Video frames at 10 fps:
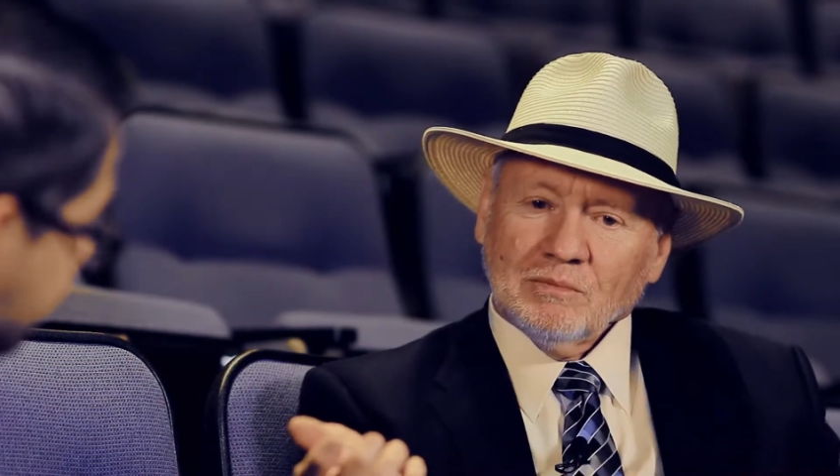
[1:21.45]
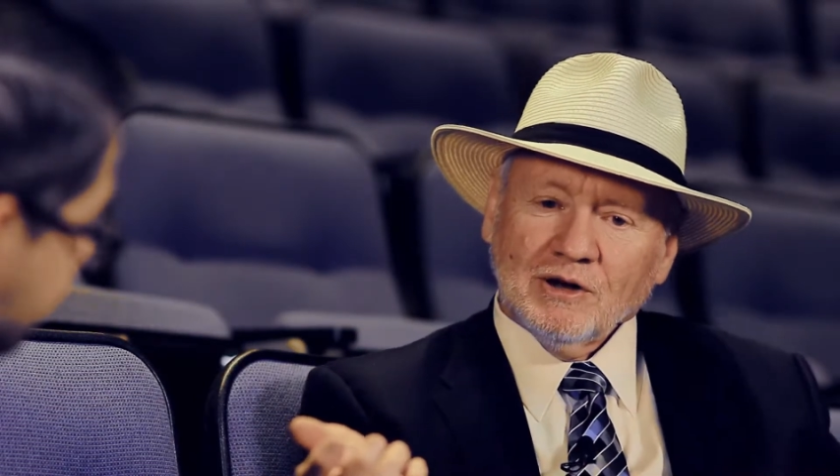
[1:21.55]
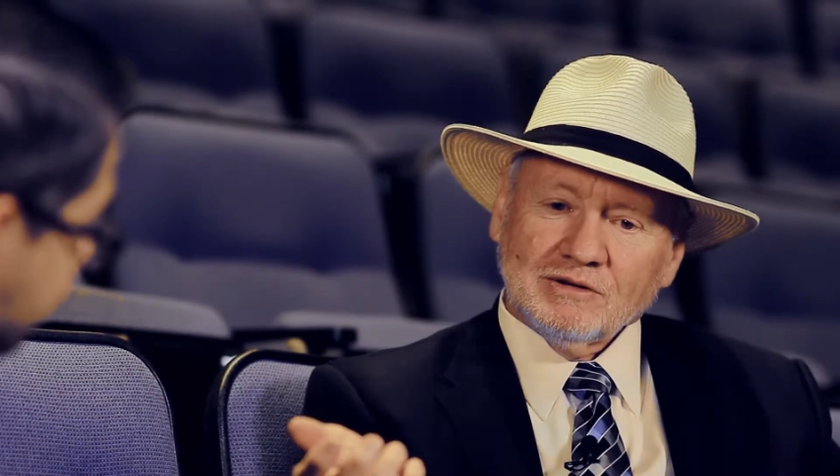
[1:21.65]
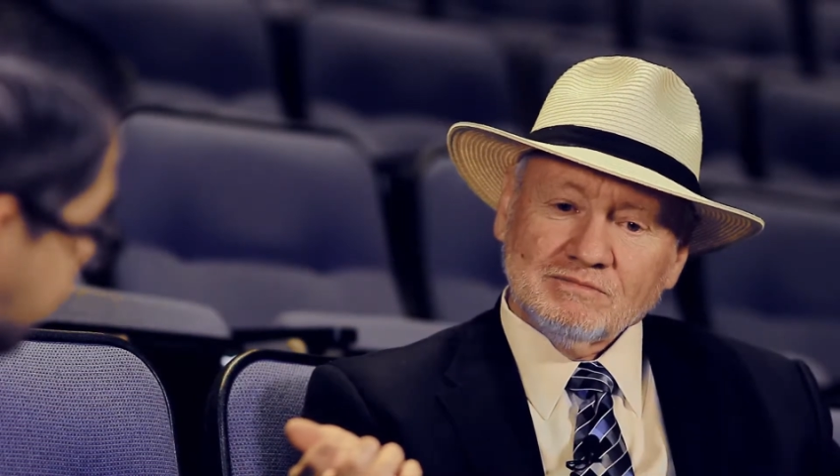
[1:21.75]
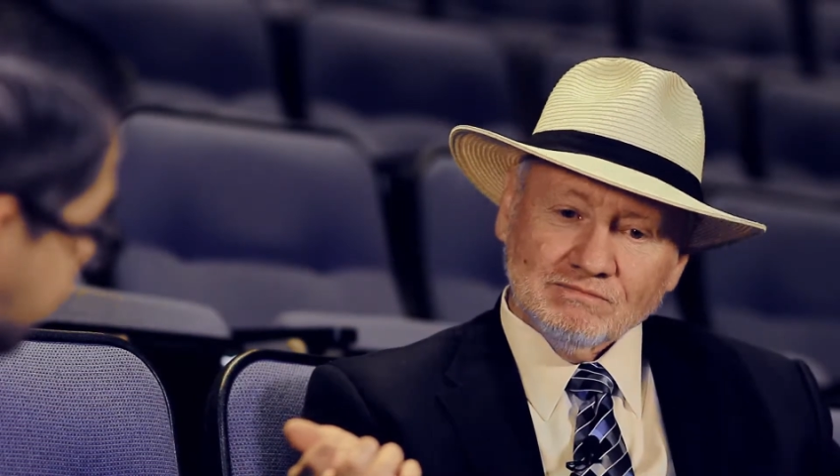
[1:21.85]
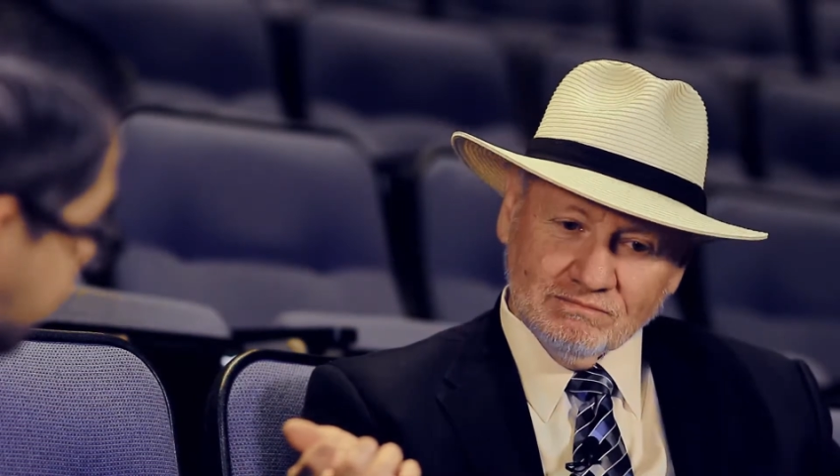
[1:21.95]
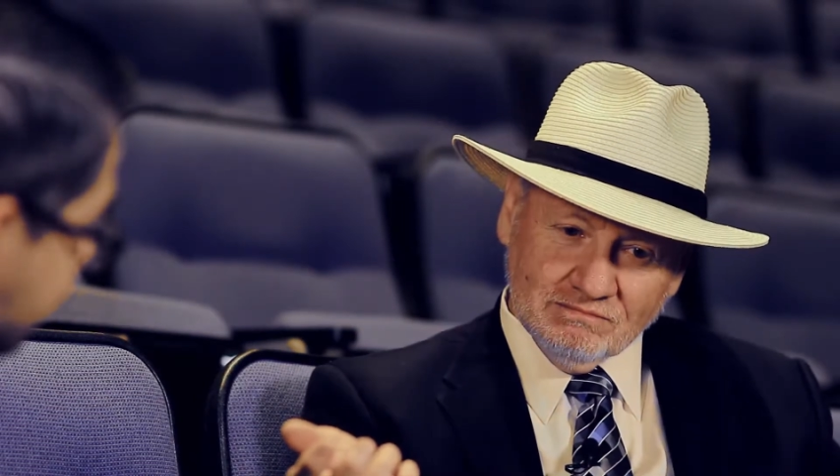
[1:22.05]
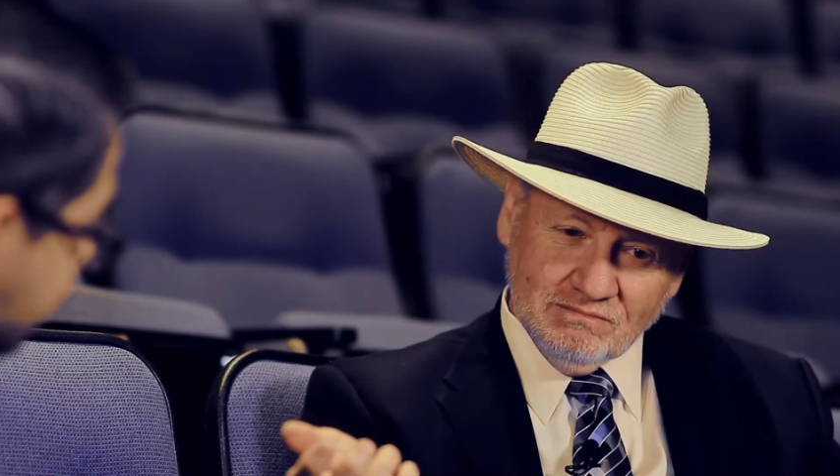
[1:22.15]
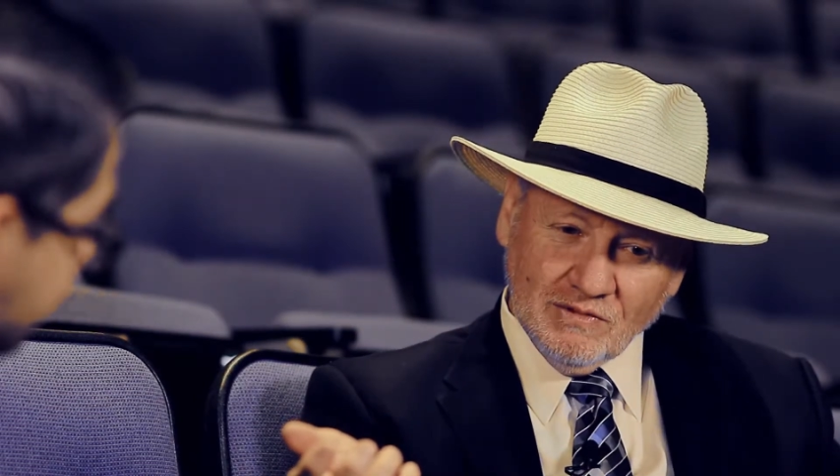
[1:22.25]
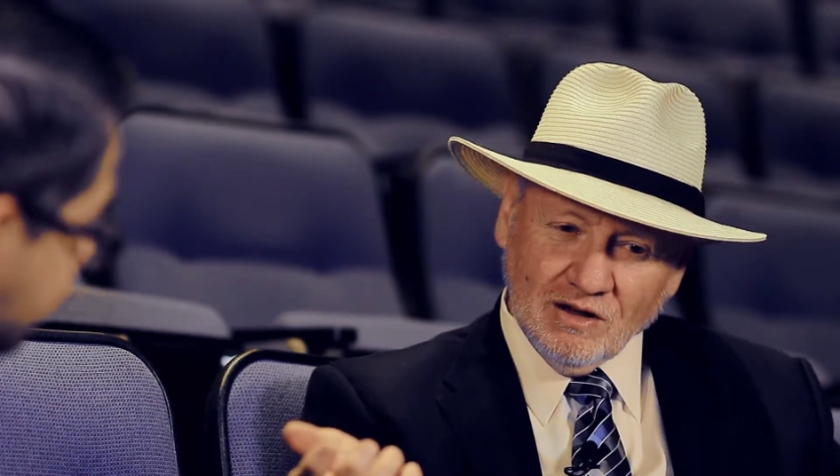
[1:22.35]
But
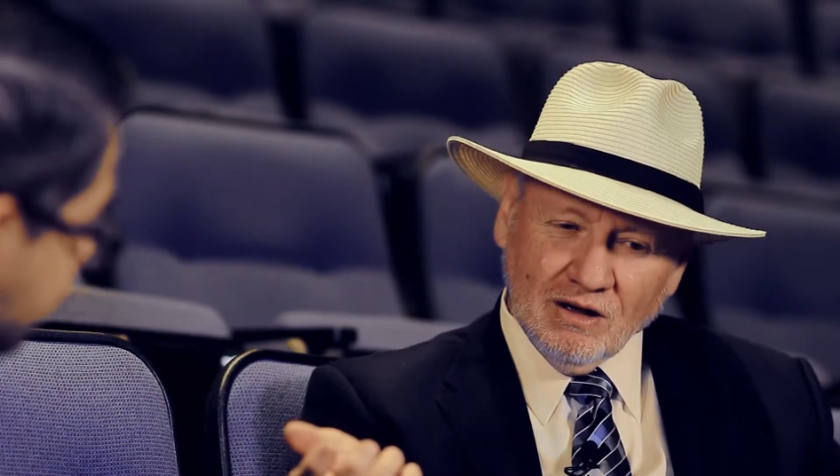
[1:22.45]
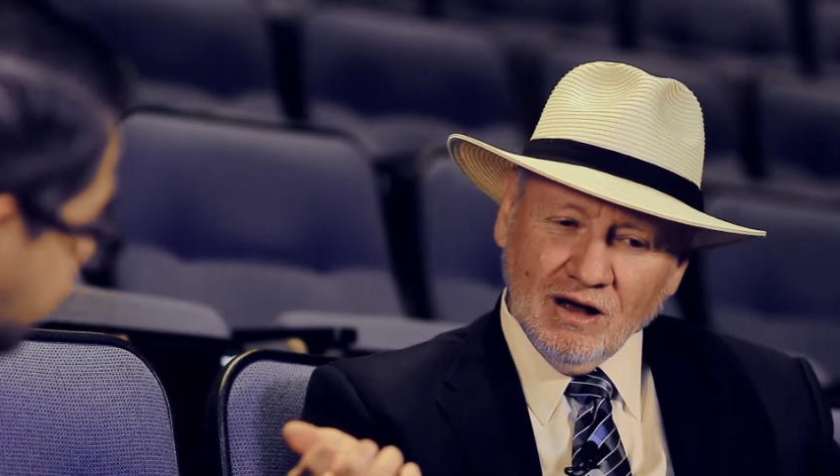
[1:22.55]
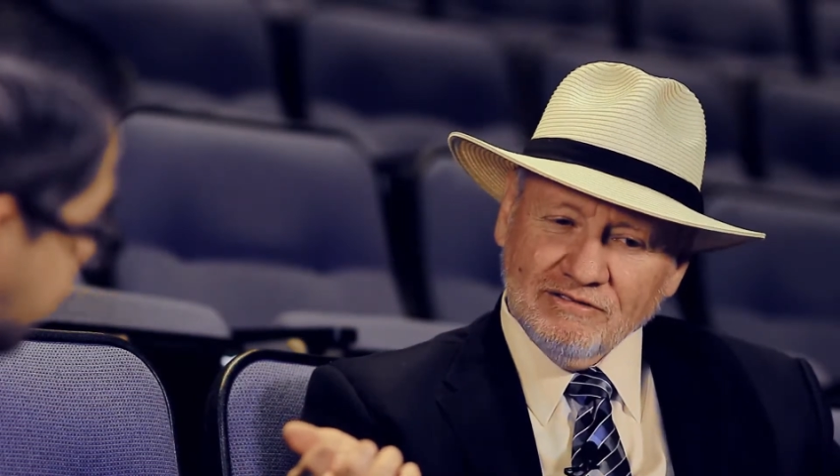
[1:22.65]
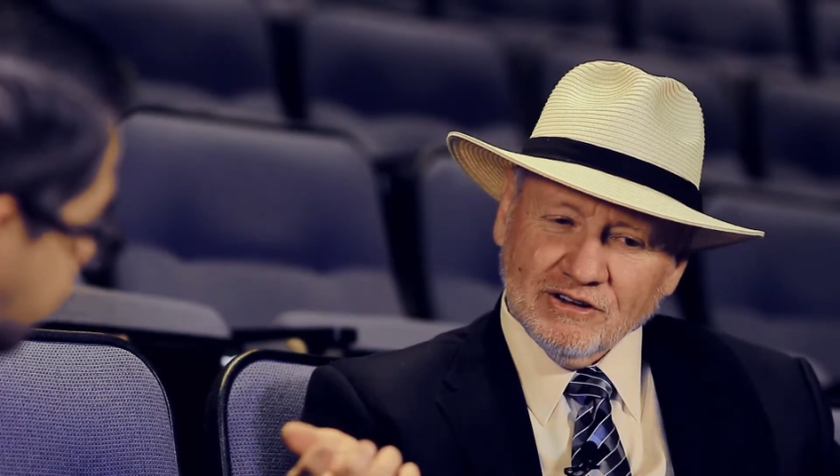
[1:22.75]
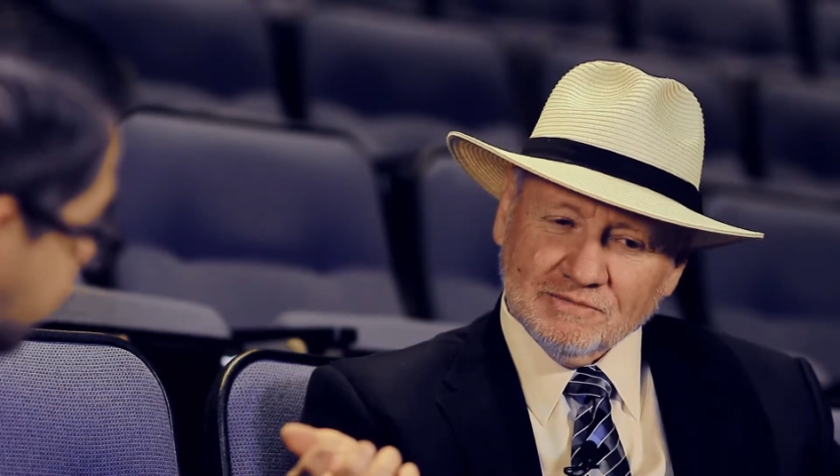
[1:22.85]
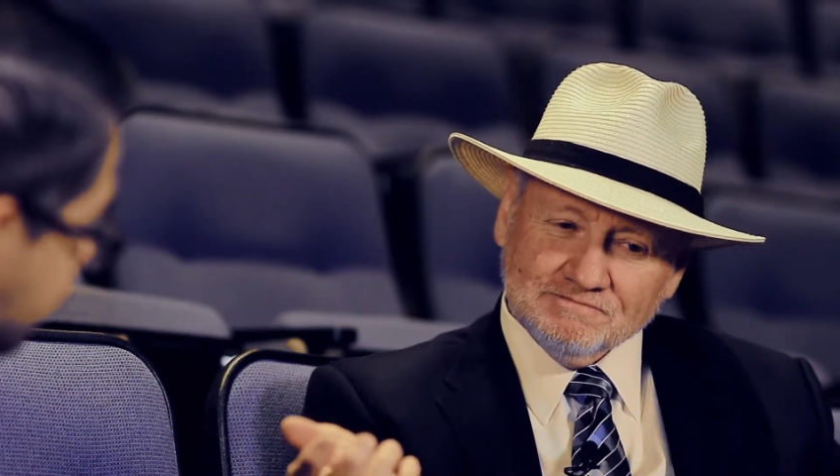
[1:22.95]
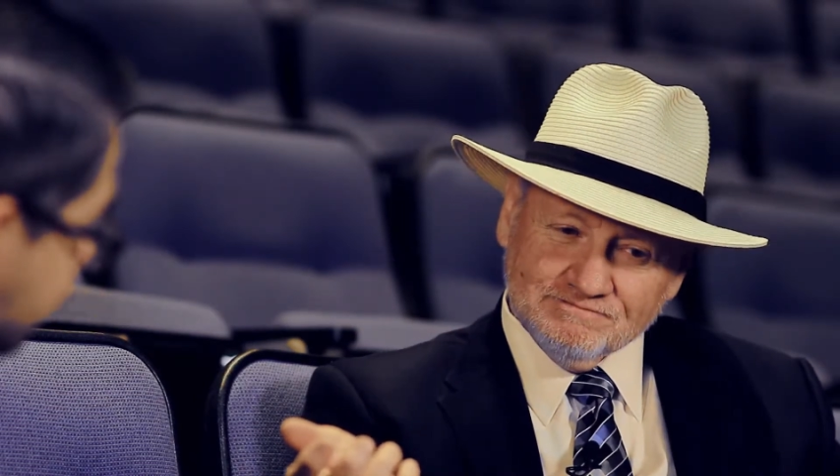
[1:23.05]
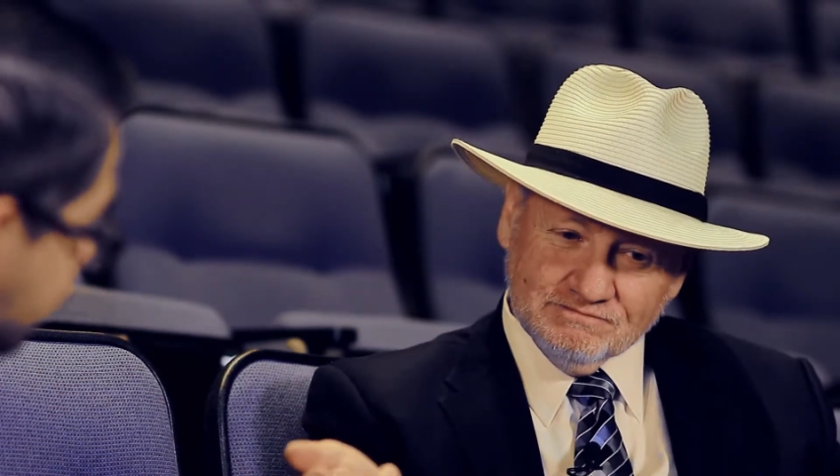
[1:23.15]
often,